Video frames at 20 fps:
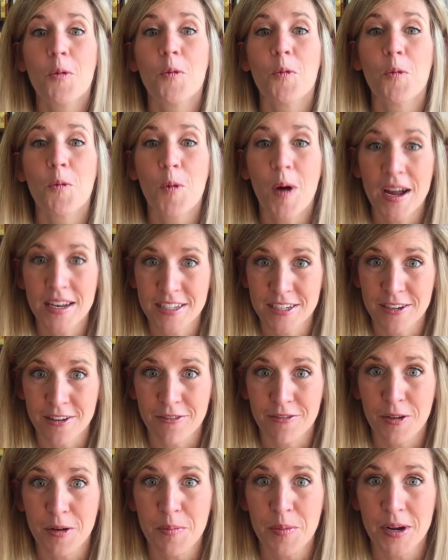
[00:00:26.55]

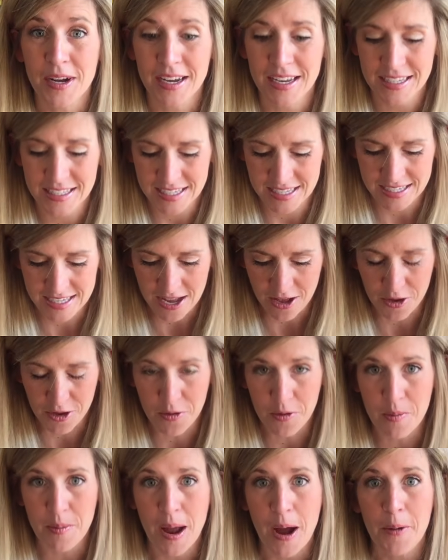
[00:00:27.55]
wonderful book to tell
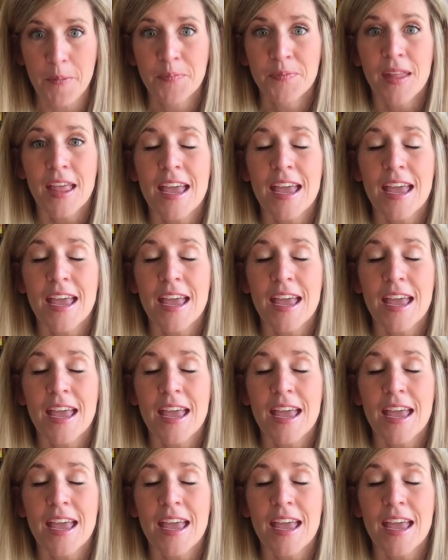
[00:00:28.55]
you about.